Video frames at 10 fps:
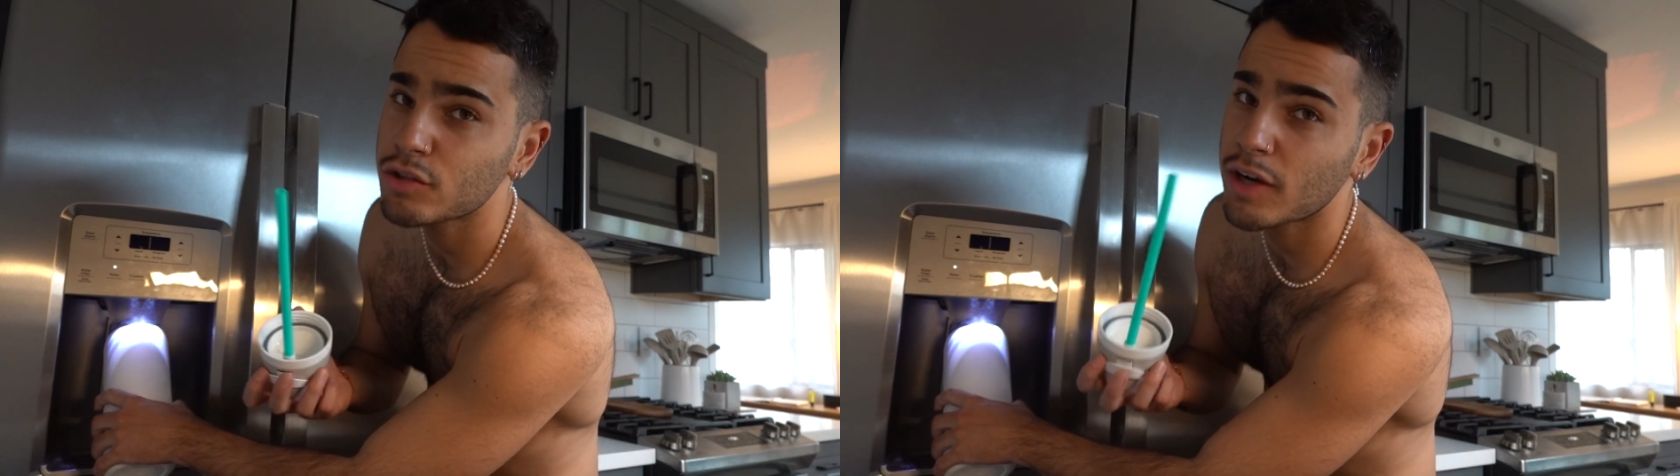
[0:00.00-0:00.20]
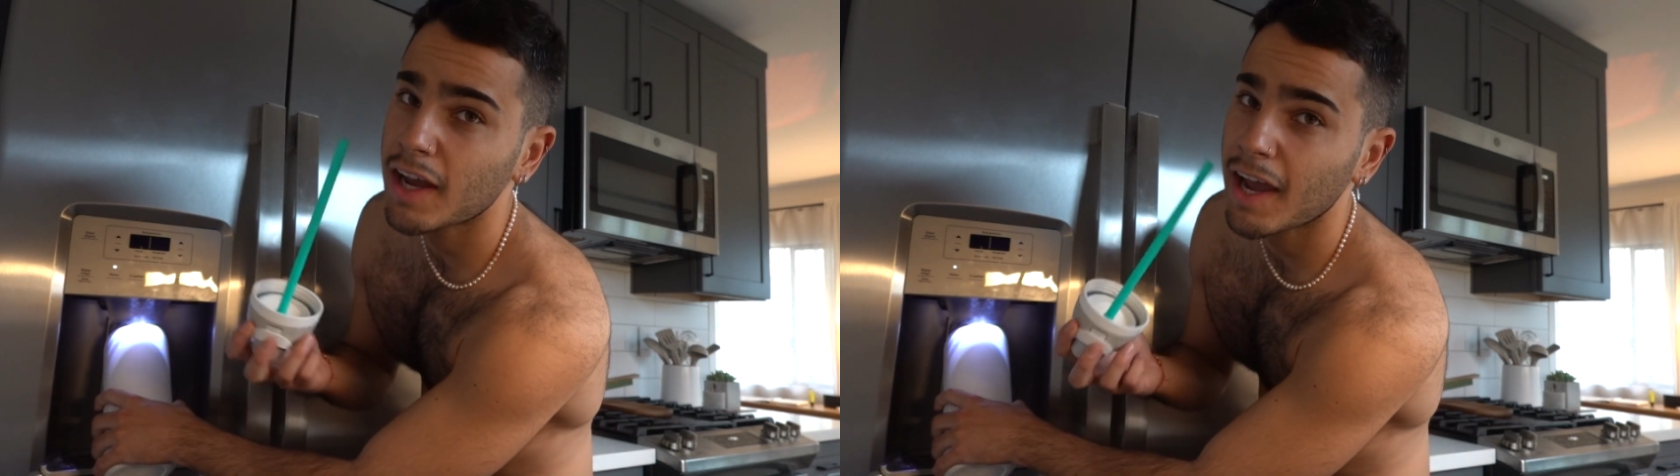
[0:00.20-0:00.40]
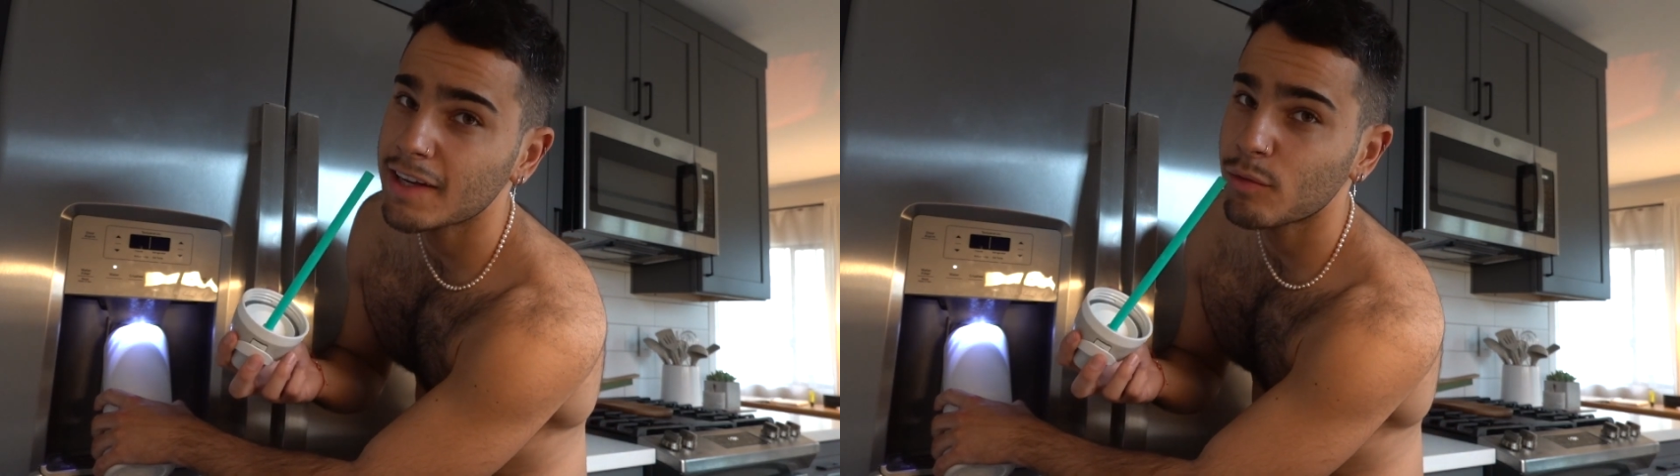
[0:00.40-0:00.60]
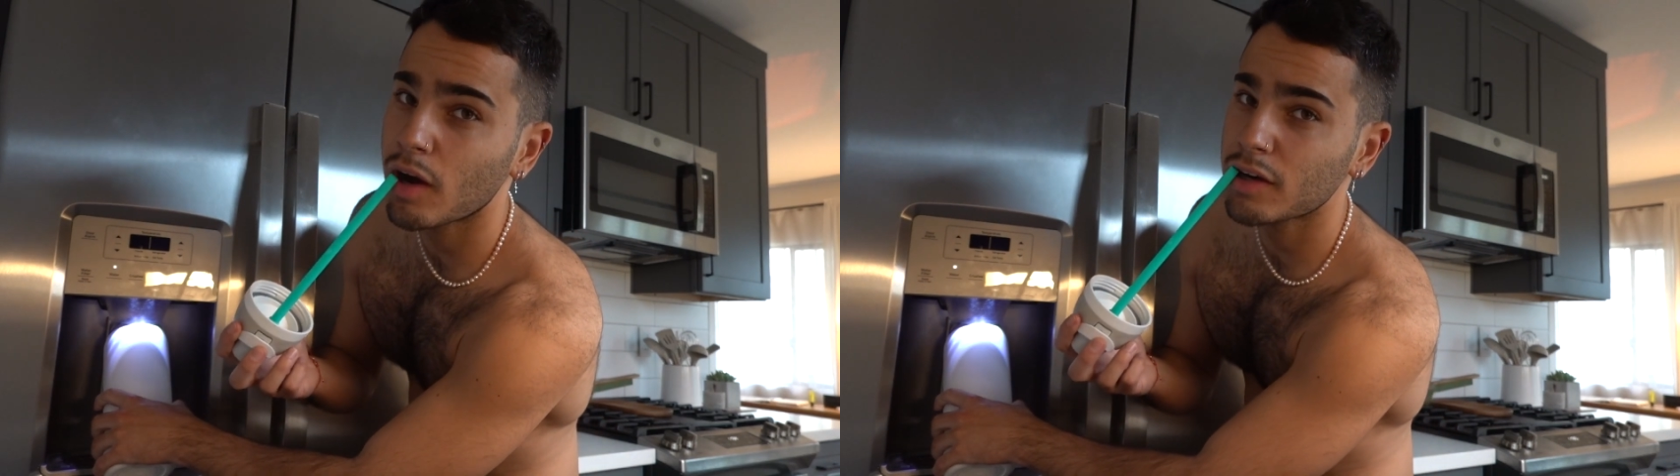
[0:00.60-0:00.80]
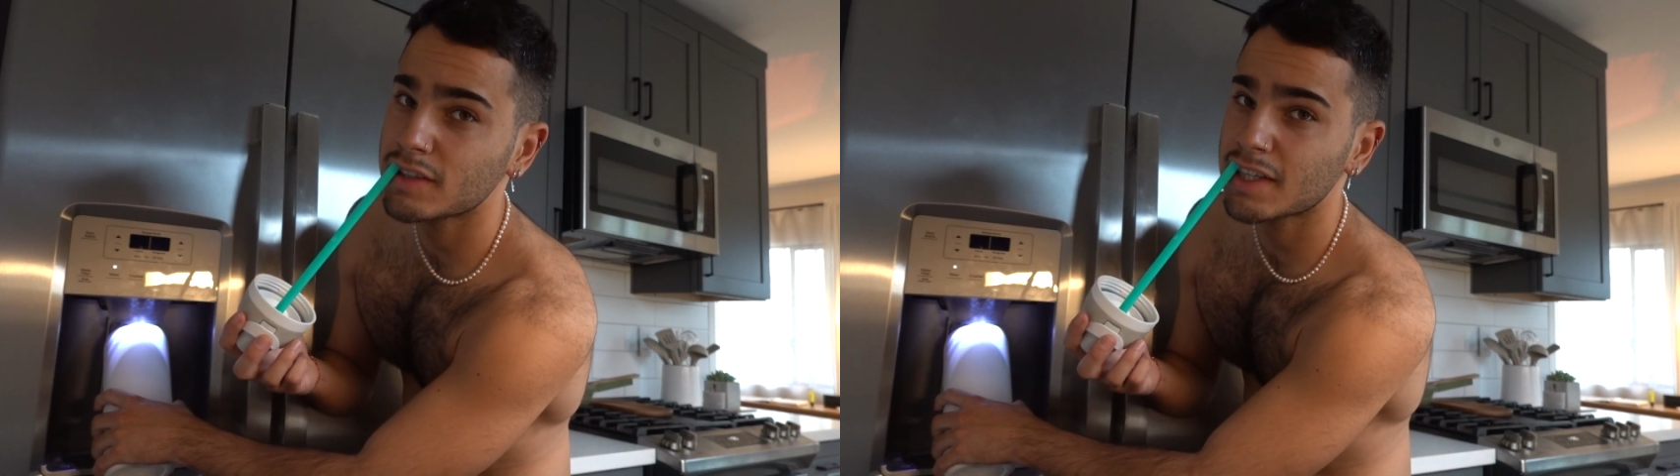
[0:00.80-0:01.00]
drank any
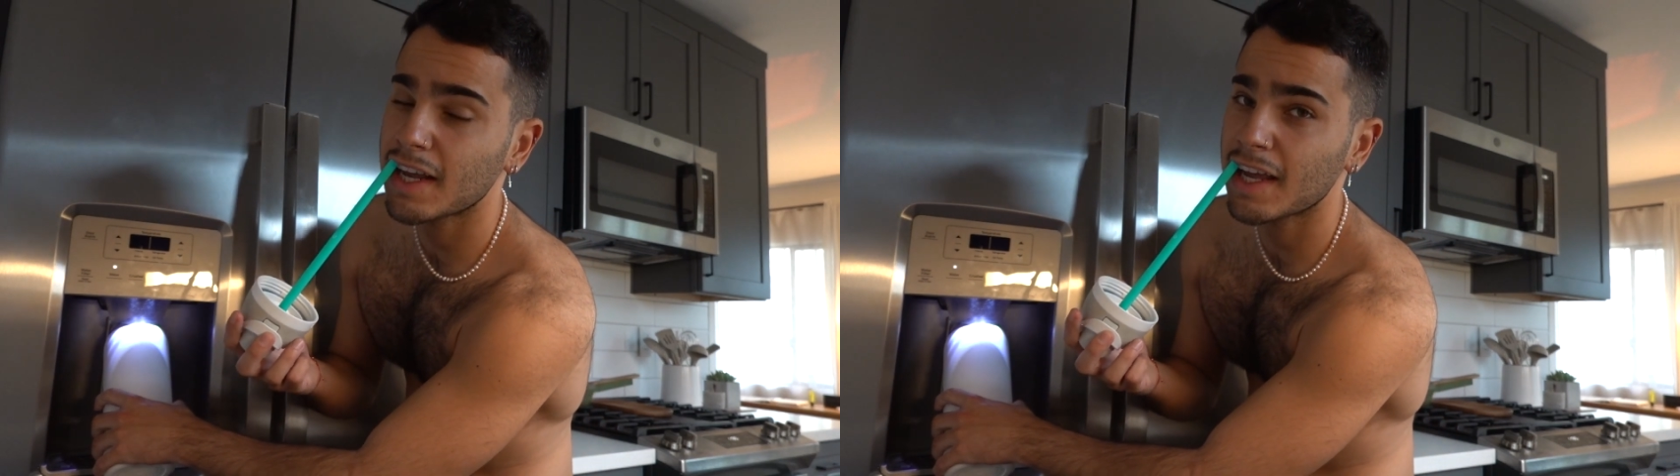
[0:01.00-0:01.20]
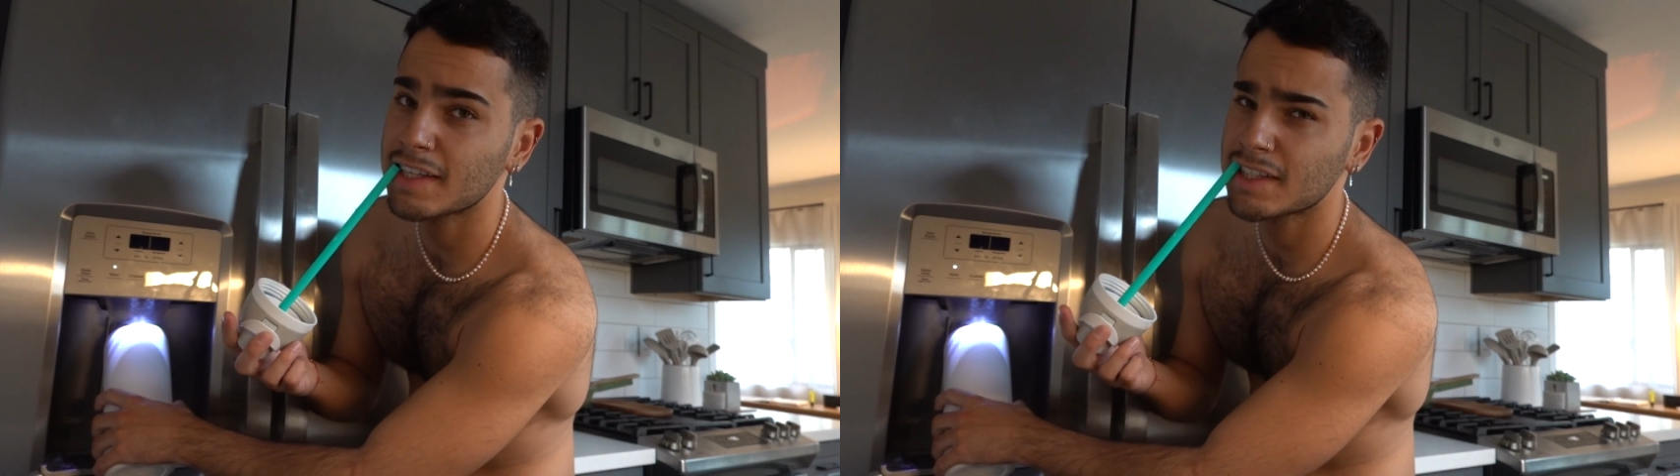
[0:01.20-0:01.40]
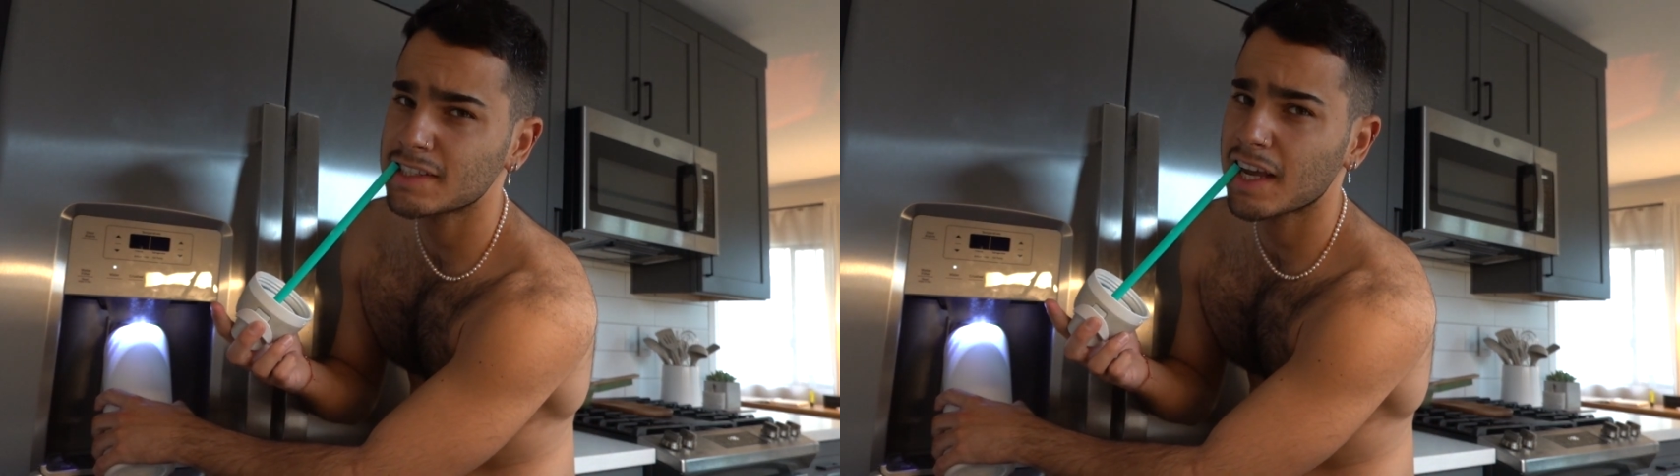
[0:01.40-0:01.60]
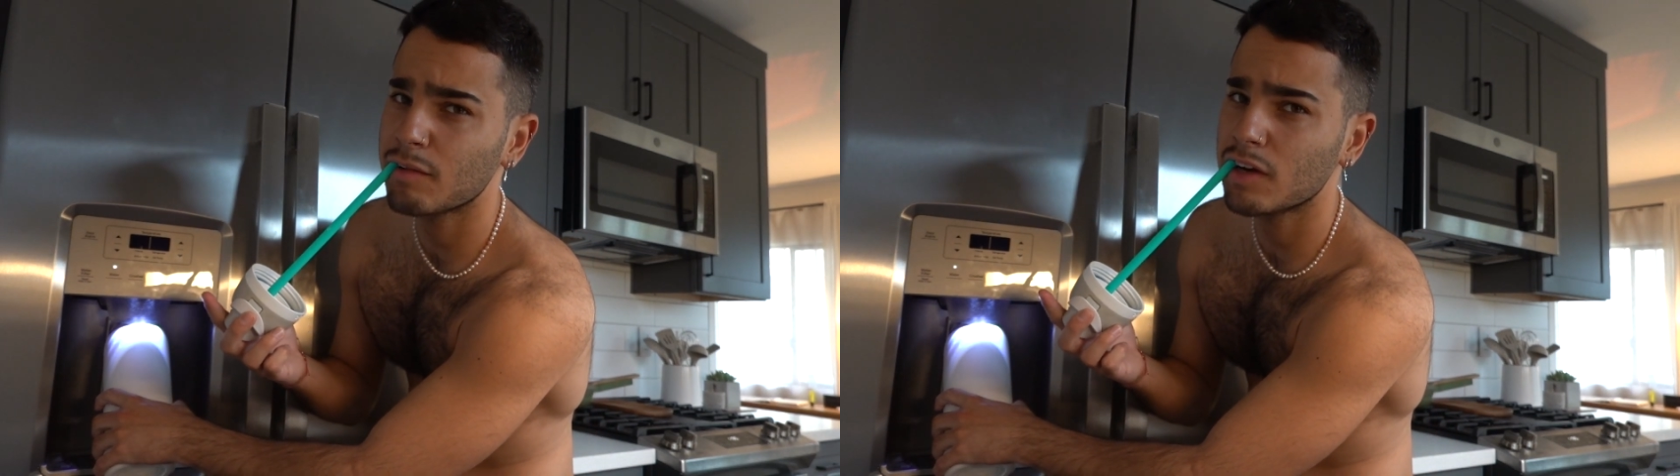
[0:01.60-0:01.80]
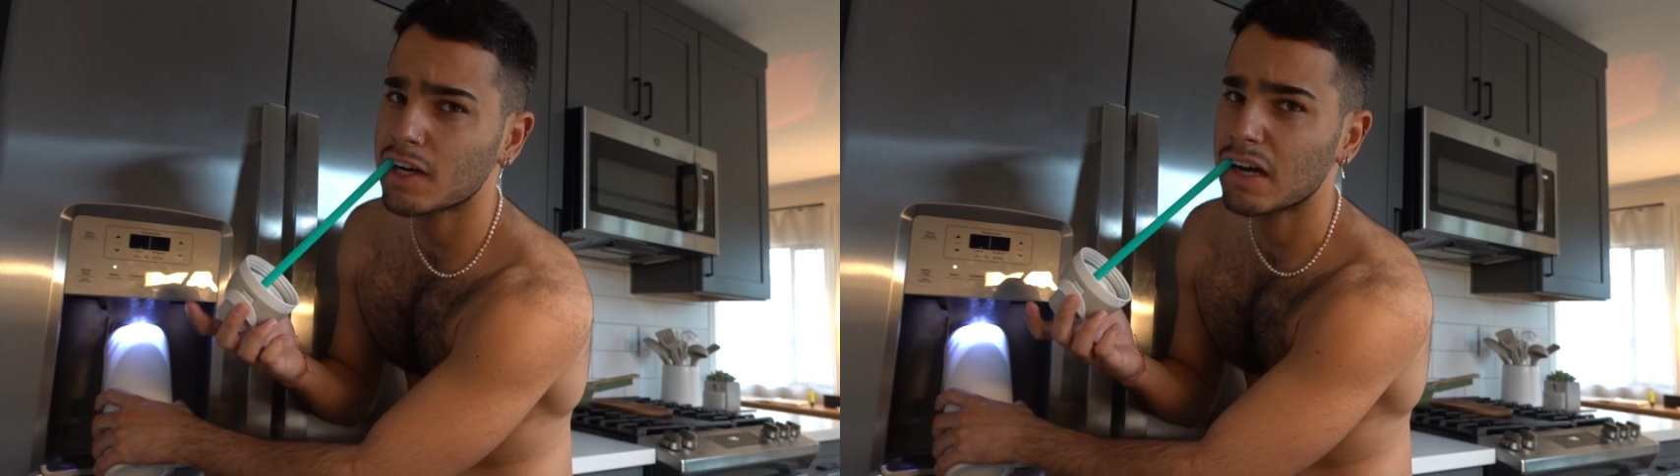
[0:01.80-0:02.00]
water today since I
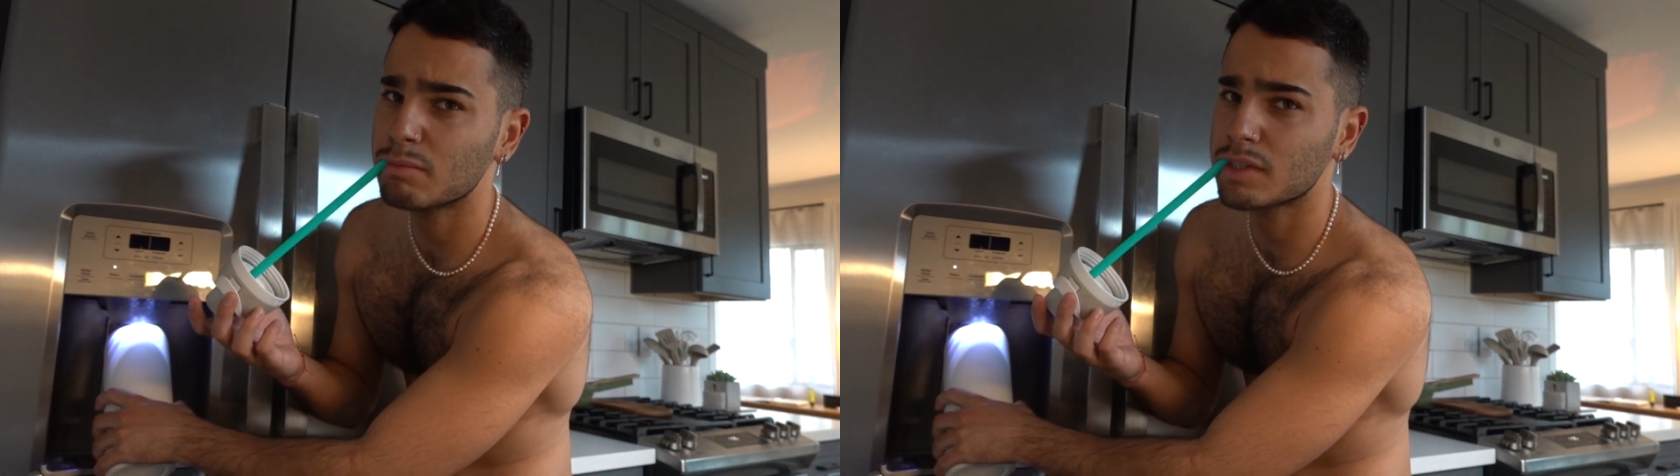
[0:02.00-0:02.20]
woke up,